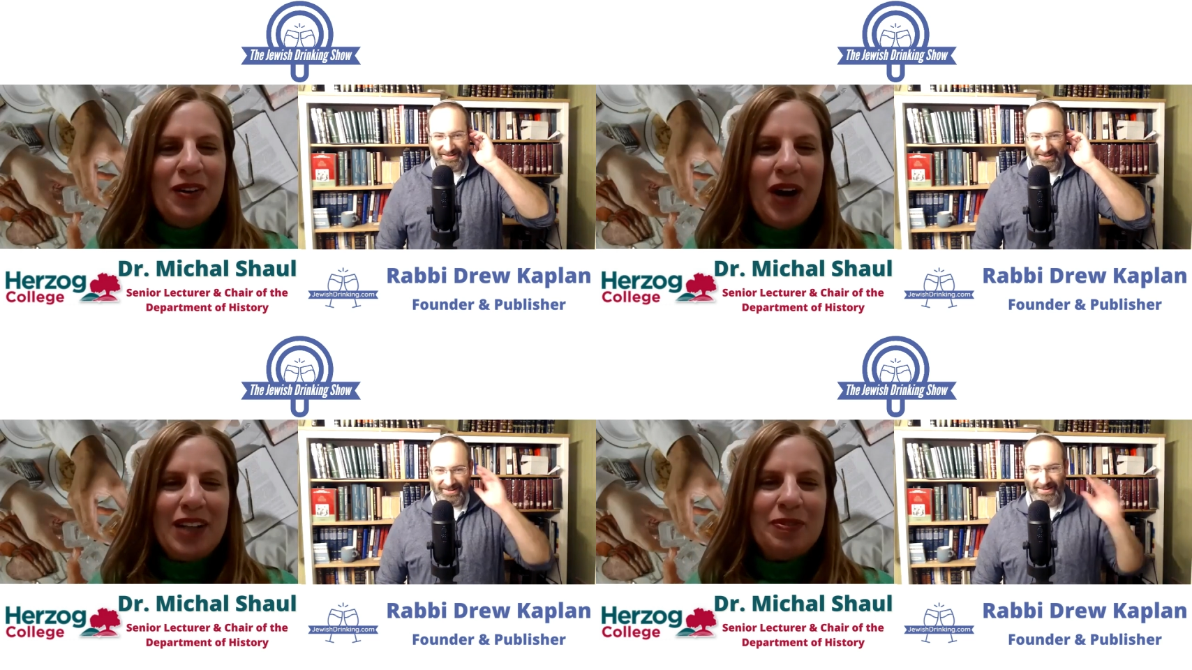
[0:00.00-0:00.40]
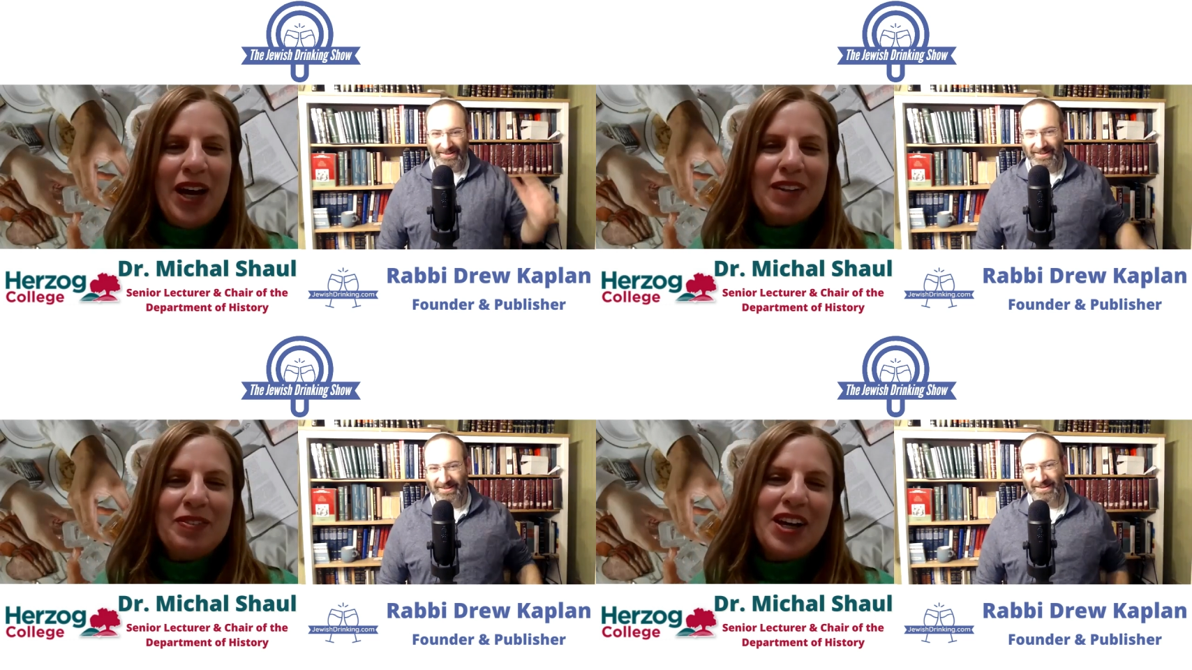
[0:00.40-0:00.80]
Speaker 1: what, what
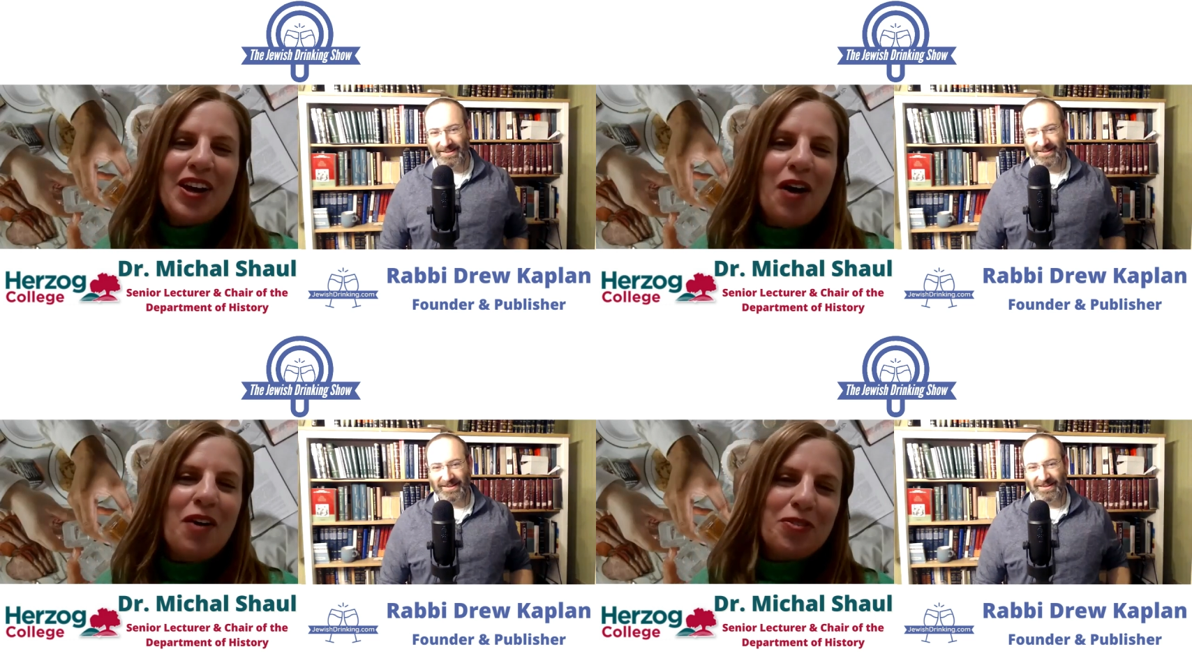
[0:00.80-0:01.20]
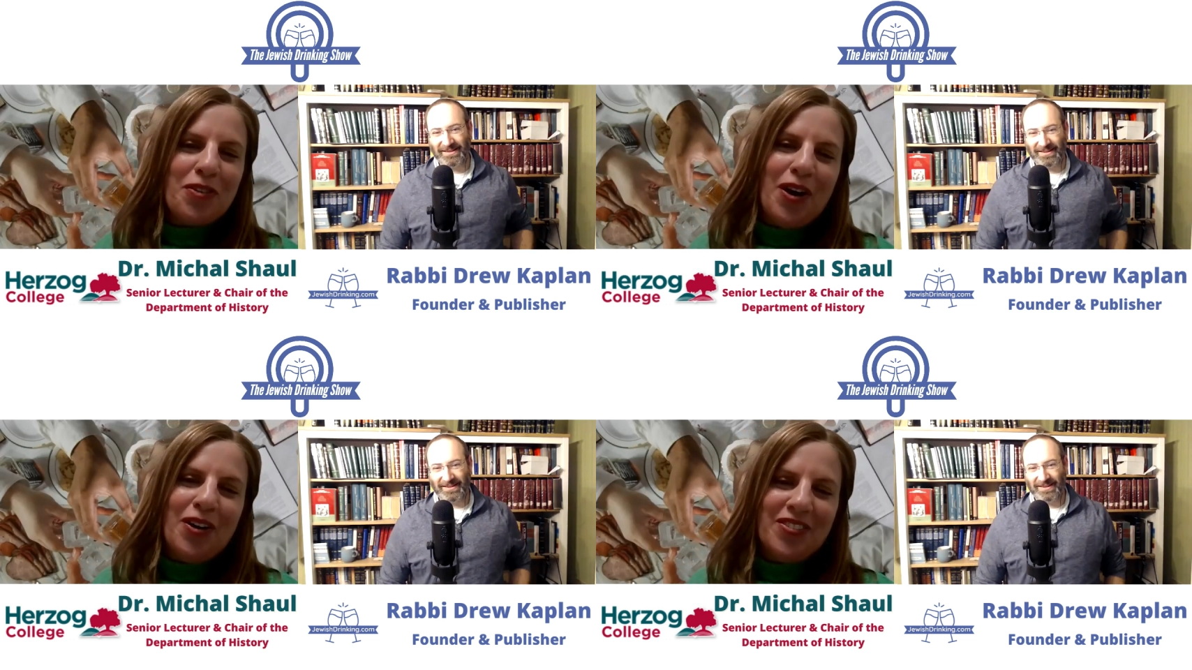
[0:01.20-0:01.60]
made me go
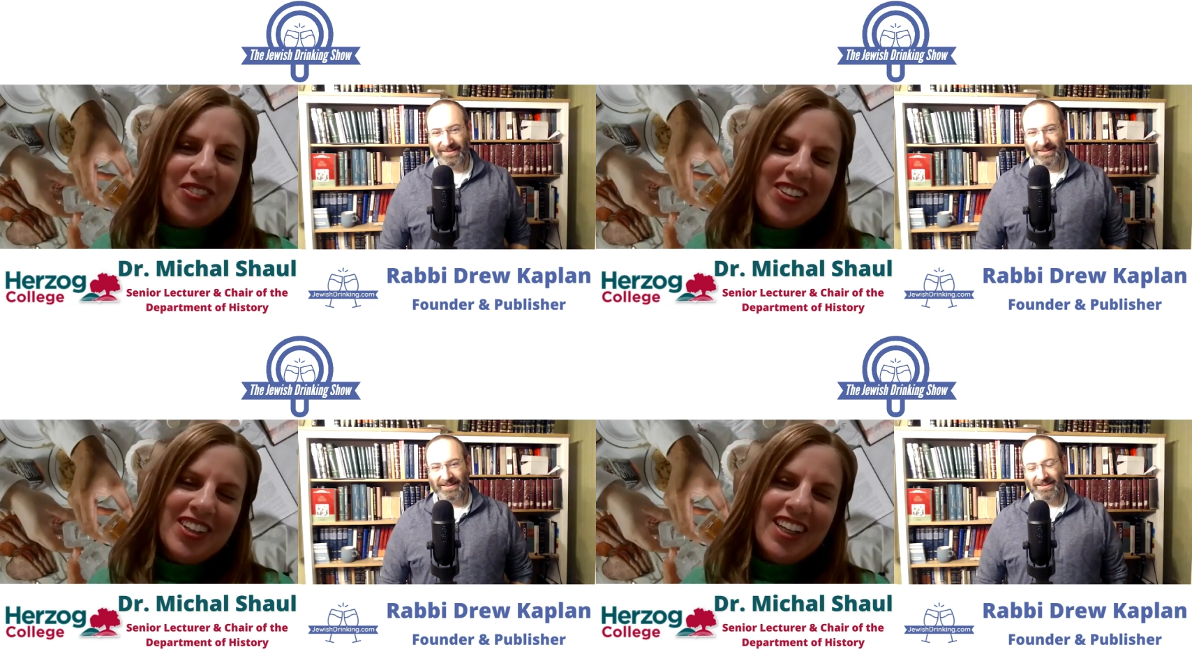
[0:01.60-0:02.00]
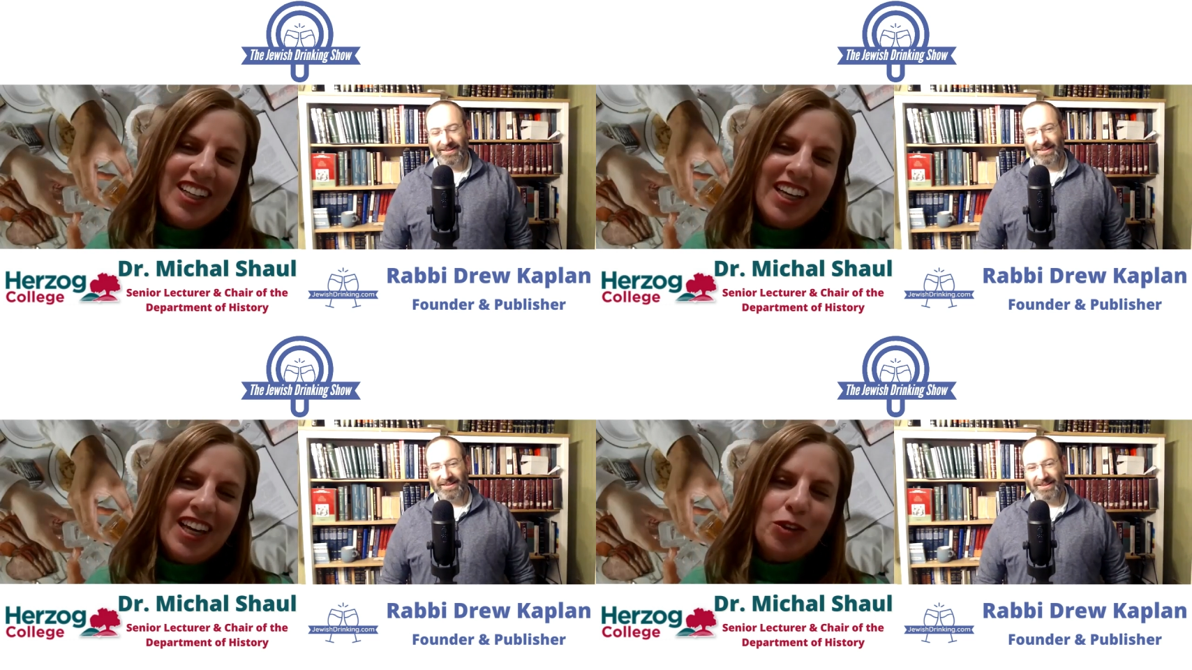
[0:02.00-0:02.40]
from
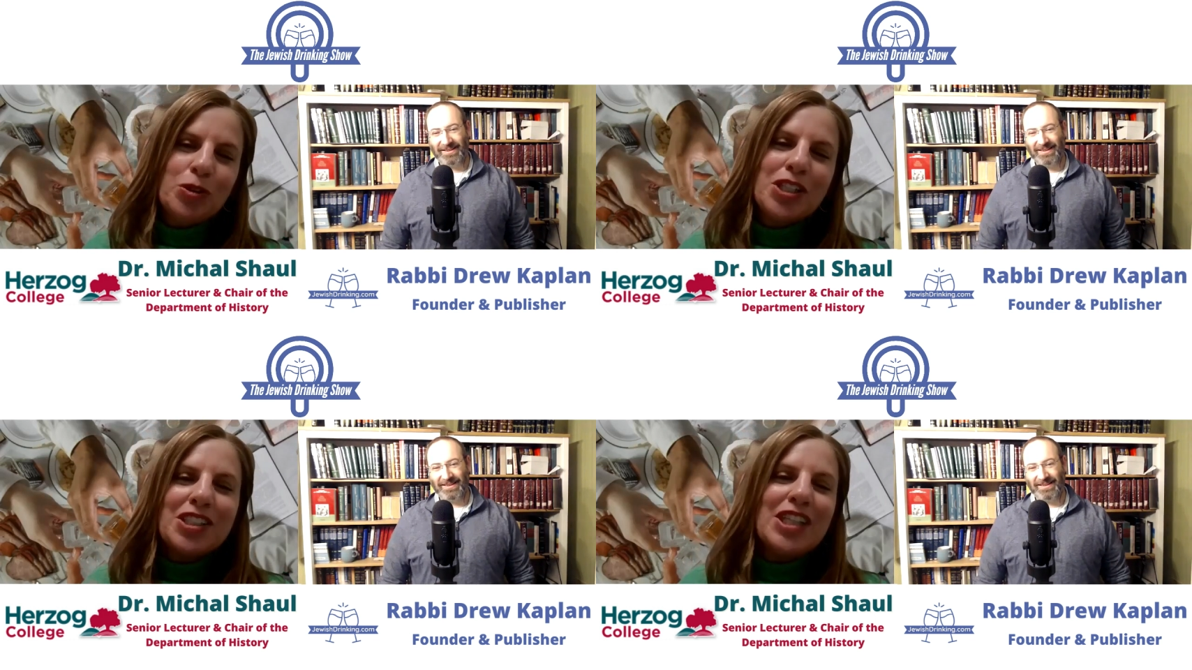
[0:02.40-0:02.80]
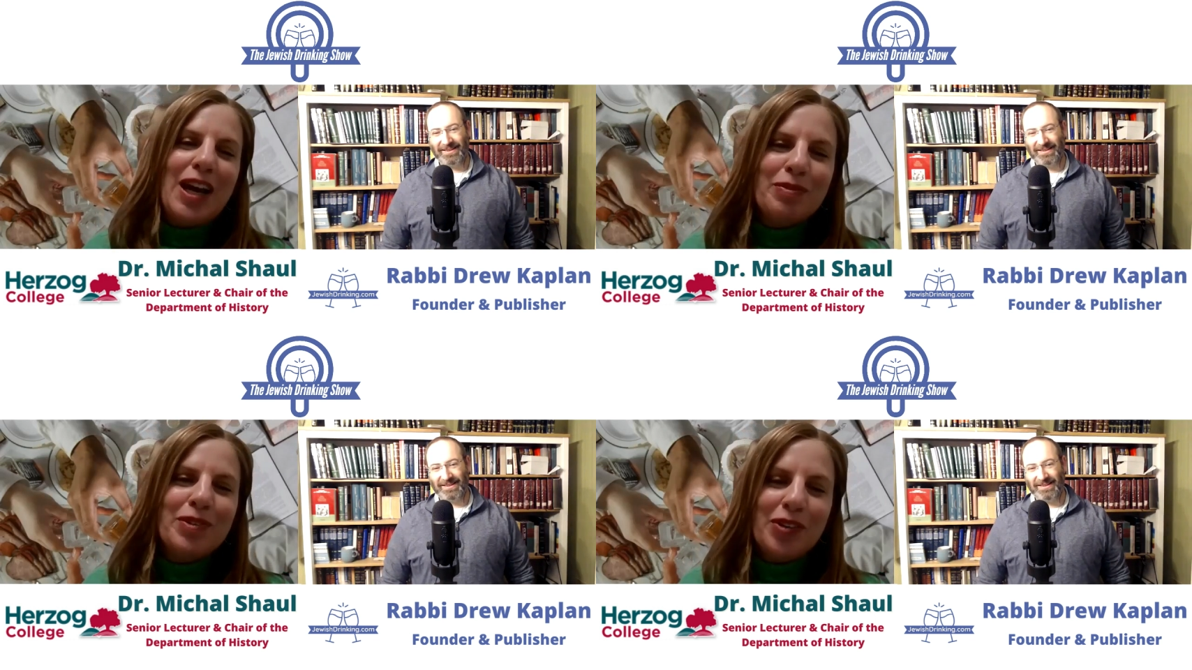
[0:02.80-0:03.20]
Kiddush
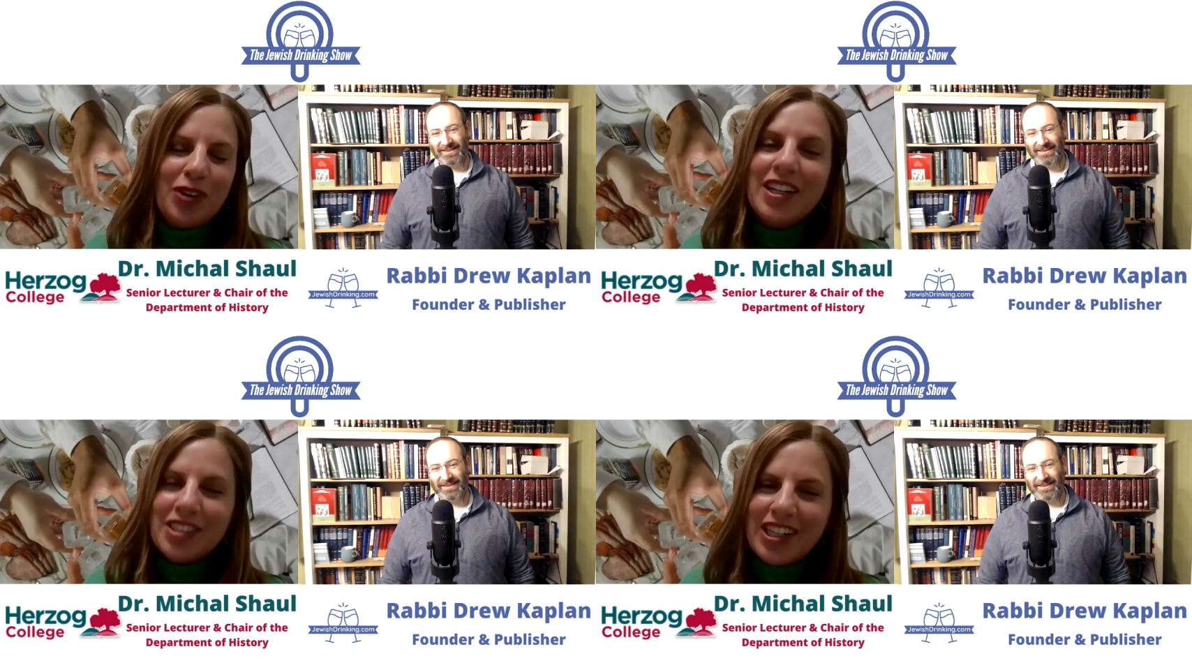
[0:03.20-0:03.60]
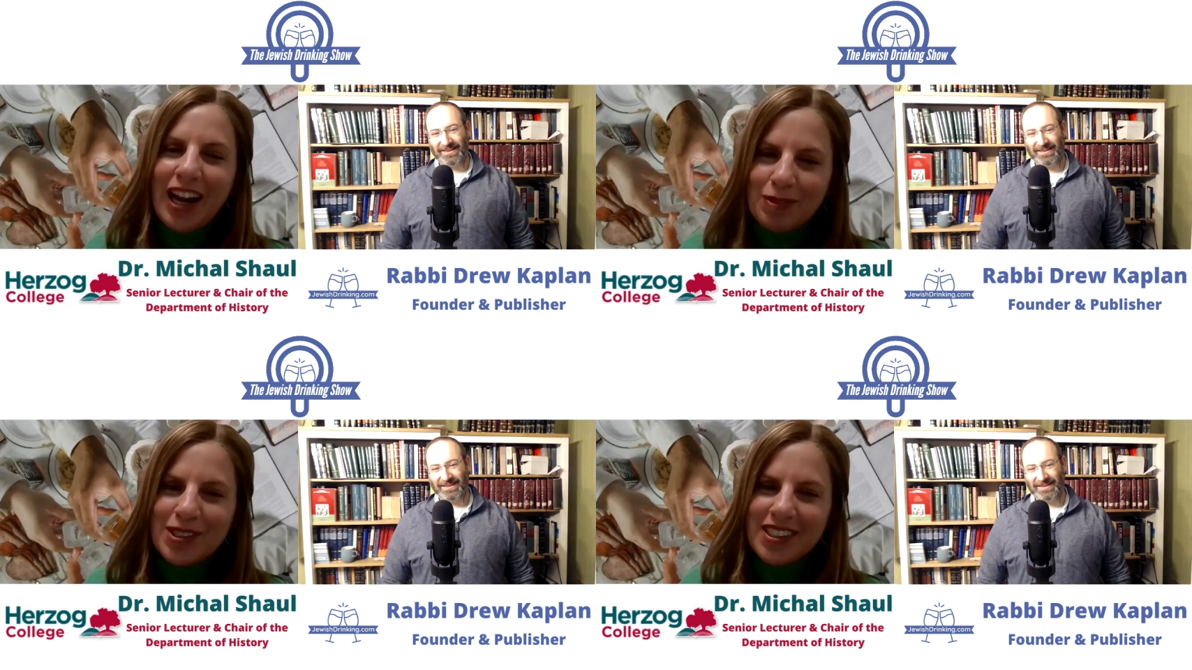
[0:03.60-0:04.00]
Hashem to Kiddush
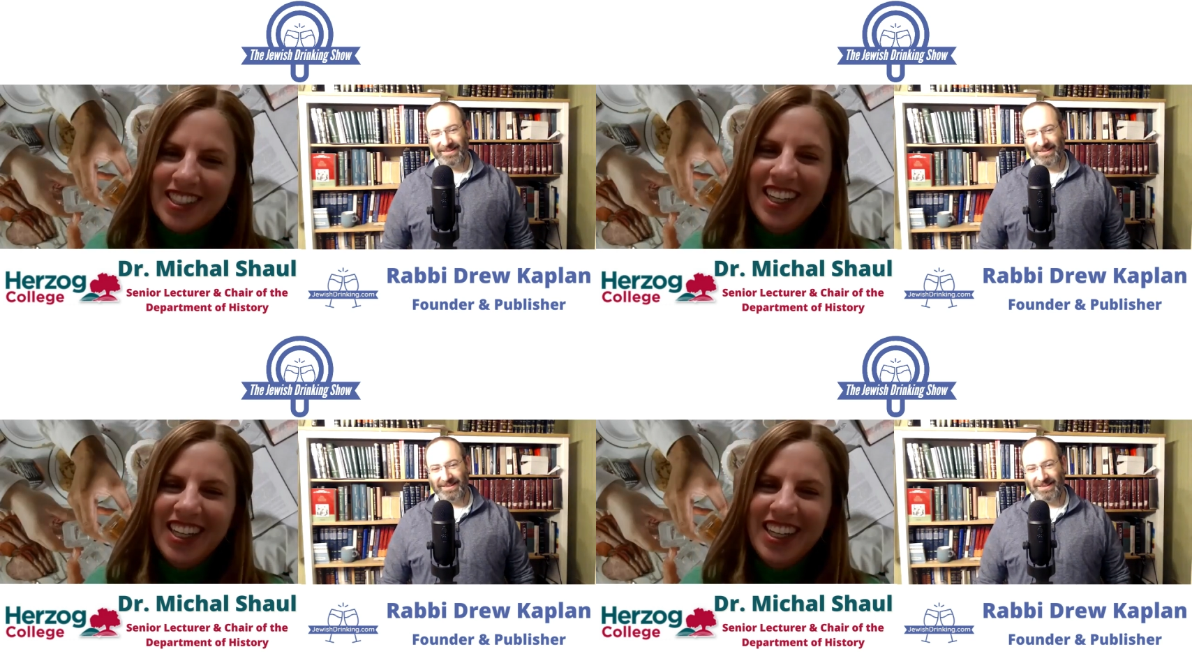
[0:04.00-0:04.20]
clubs.